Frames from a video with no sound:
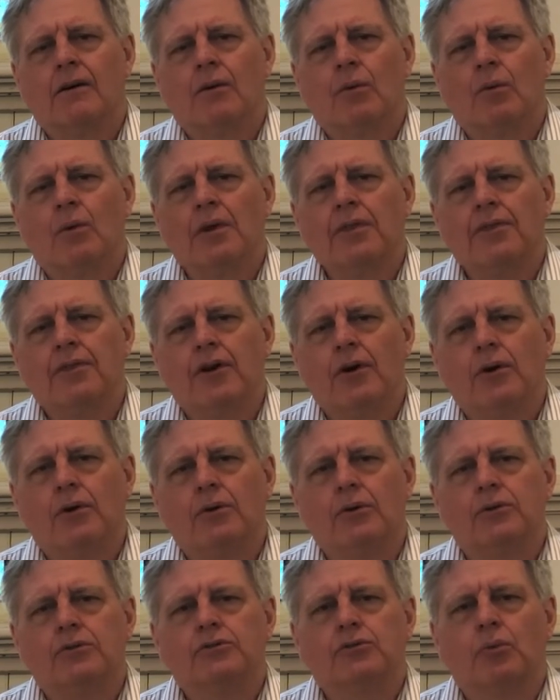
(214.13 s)
When
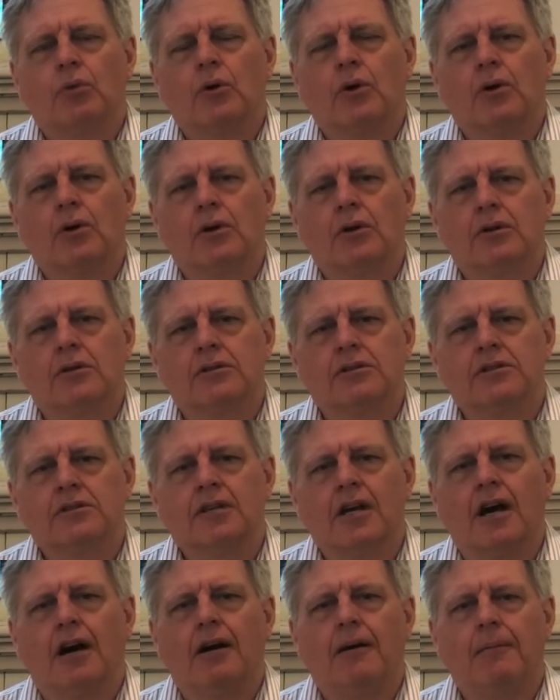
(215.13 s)
those words
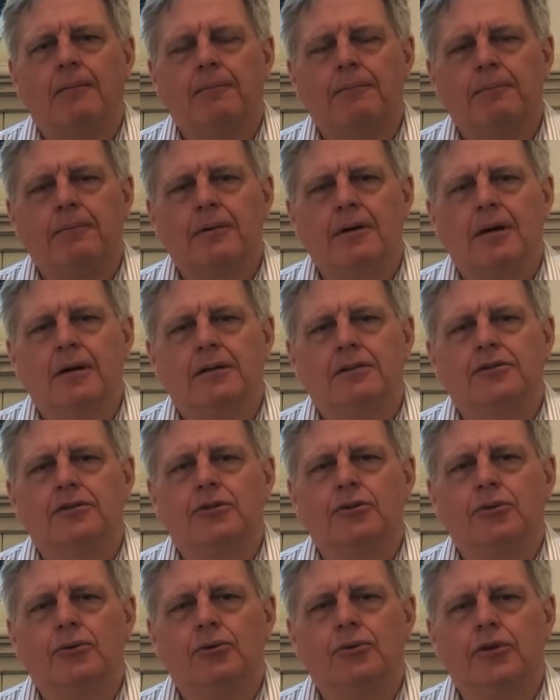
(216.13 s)
come
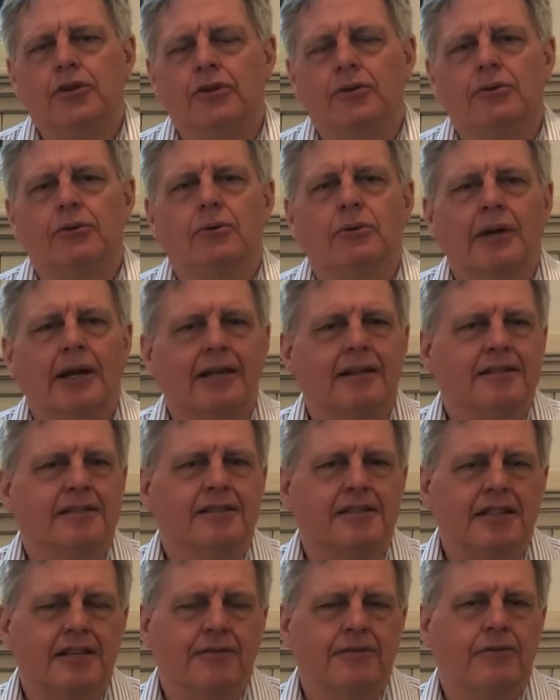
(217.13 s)
to you and
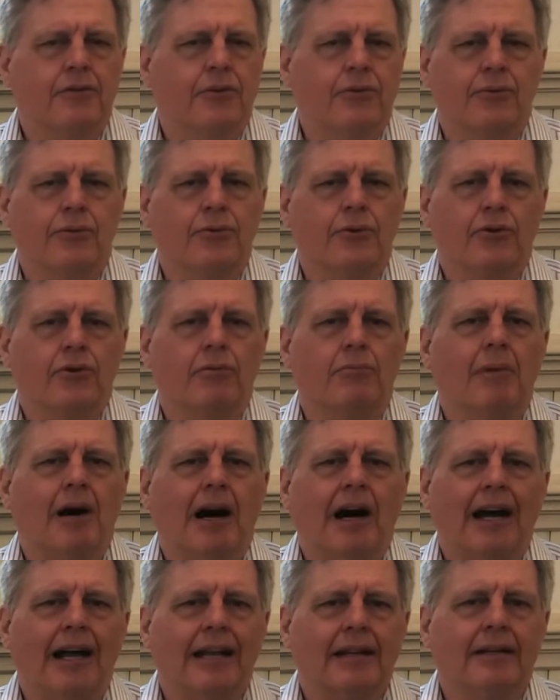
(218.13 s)
sift through your
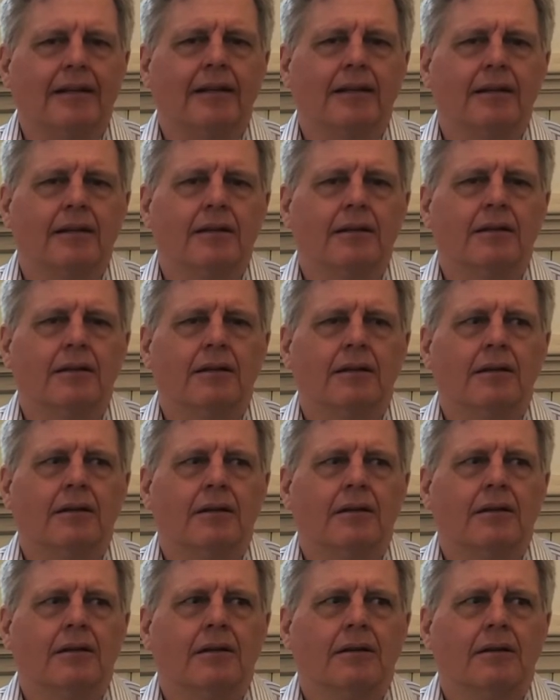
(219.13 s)
mind,
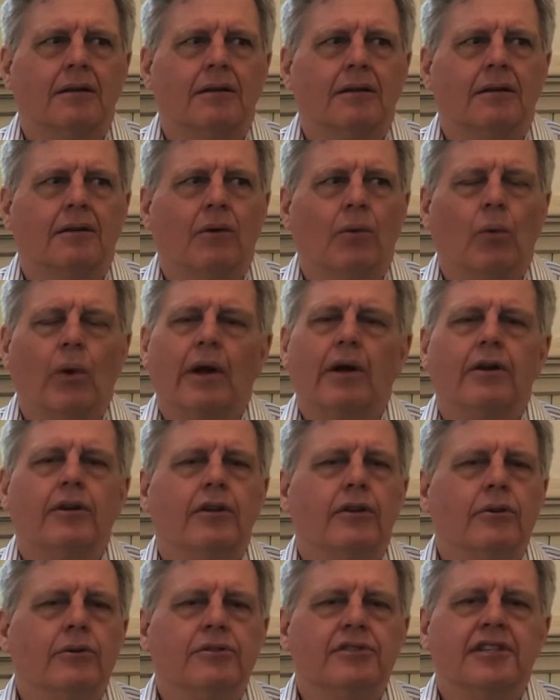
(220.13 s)
where
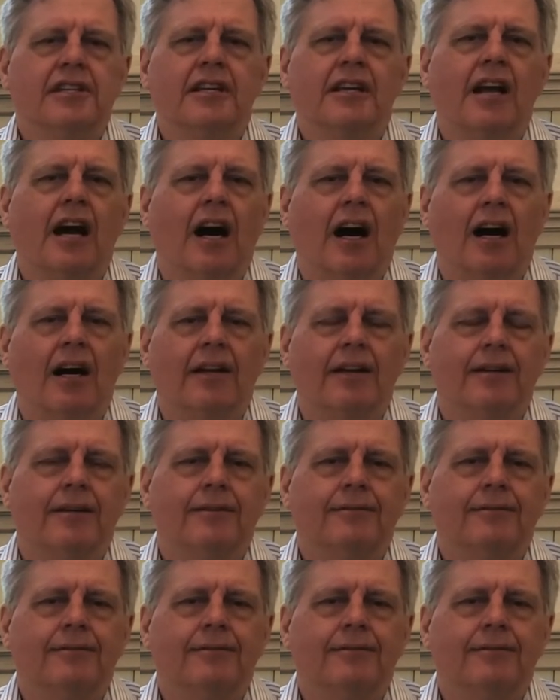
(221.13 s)
do you see God?